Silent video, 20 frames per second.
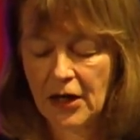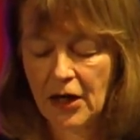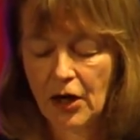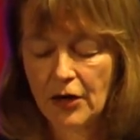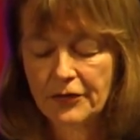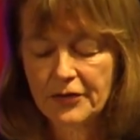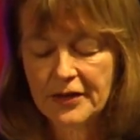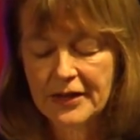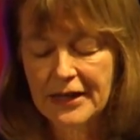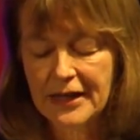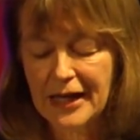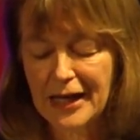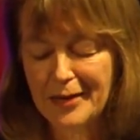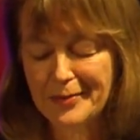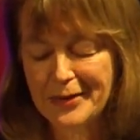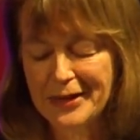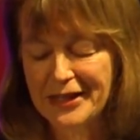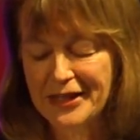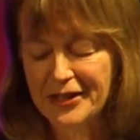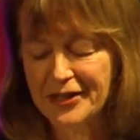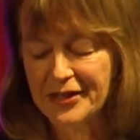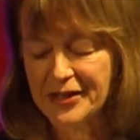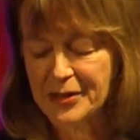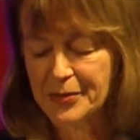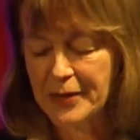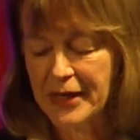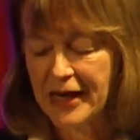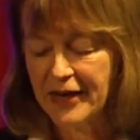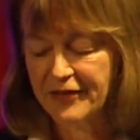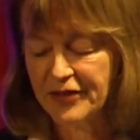Over the coming years,
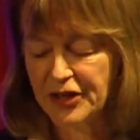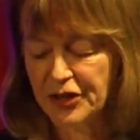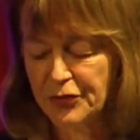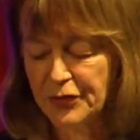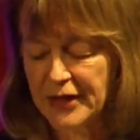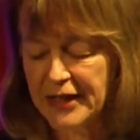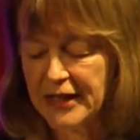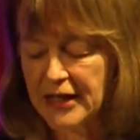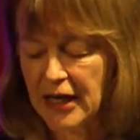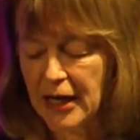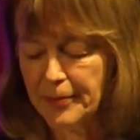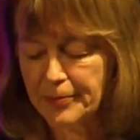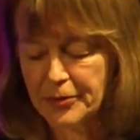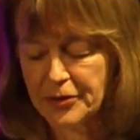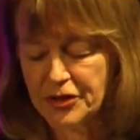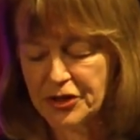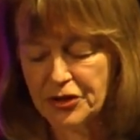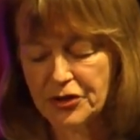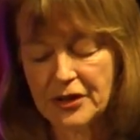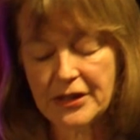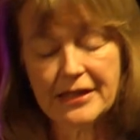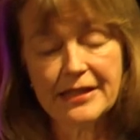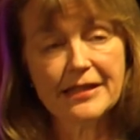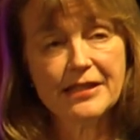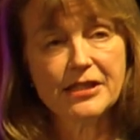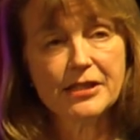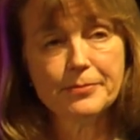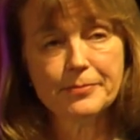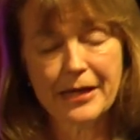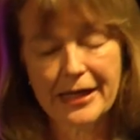we have a unique opportunity
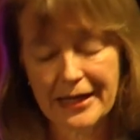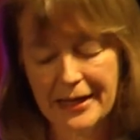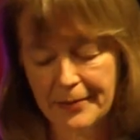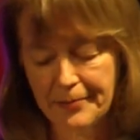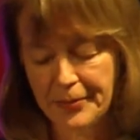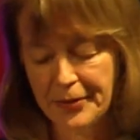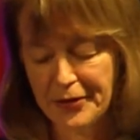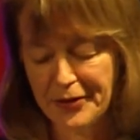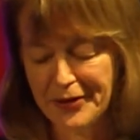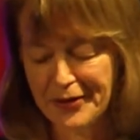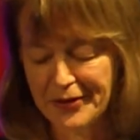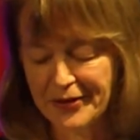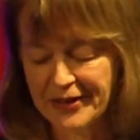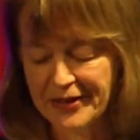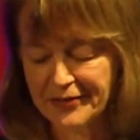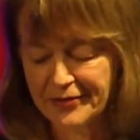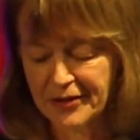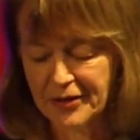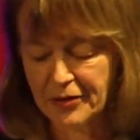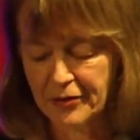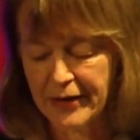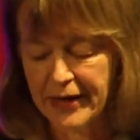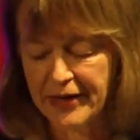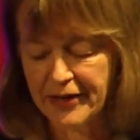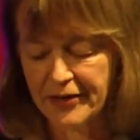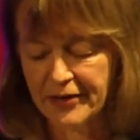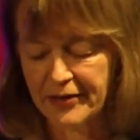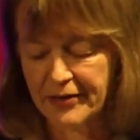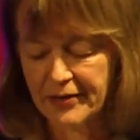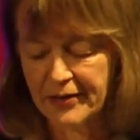to make Imperial even
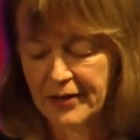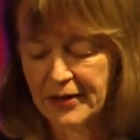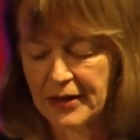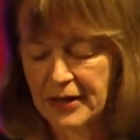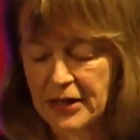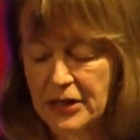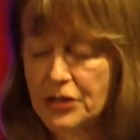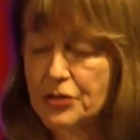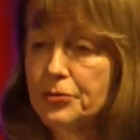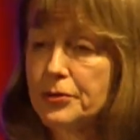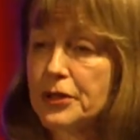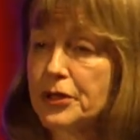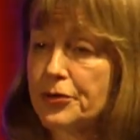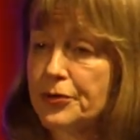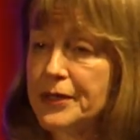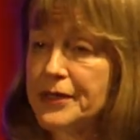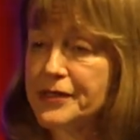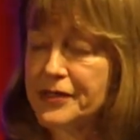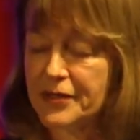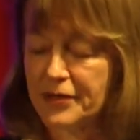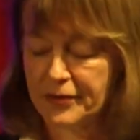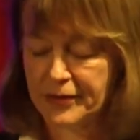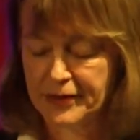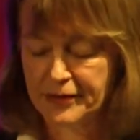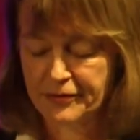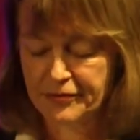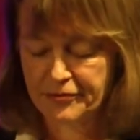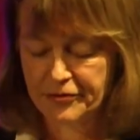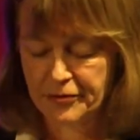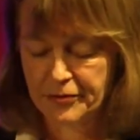greater, to increase our
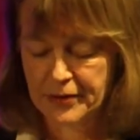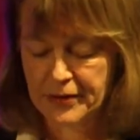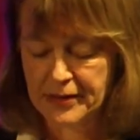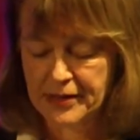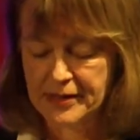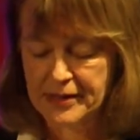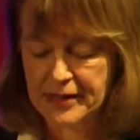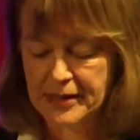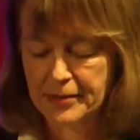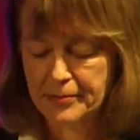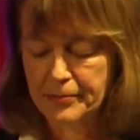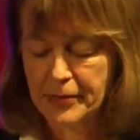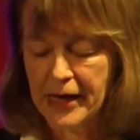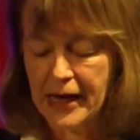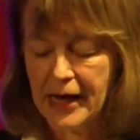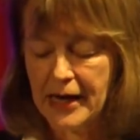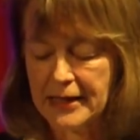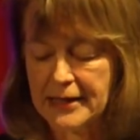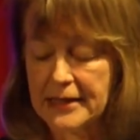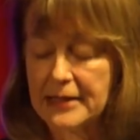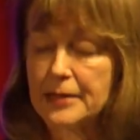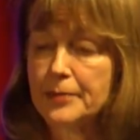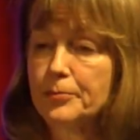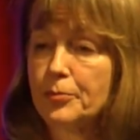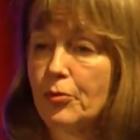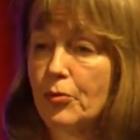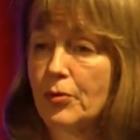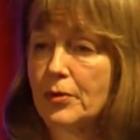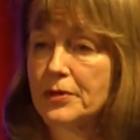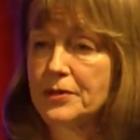influence, impact, and
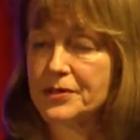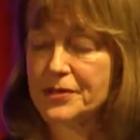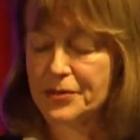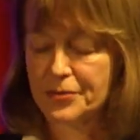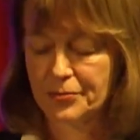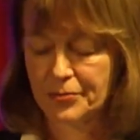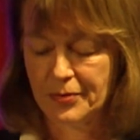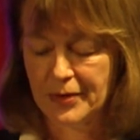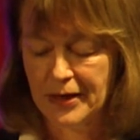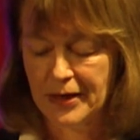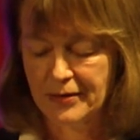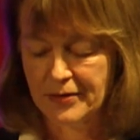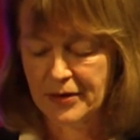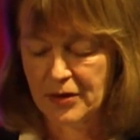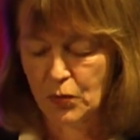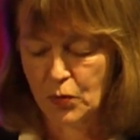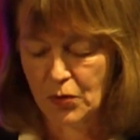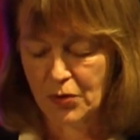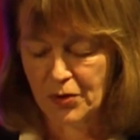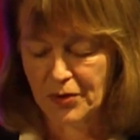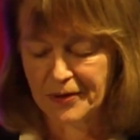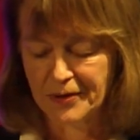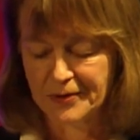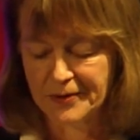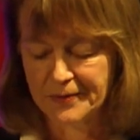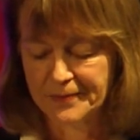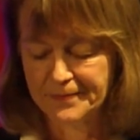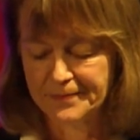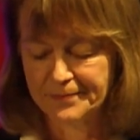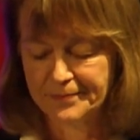importance throughout the world.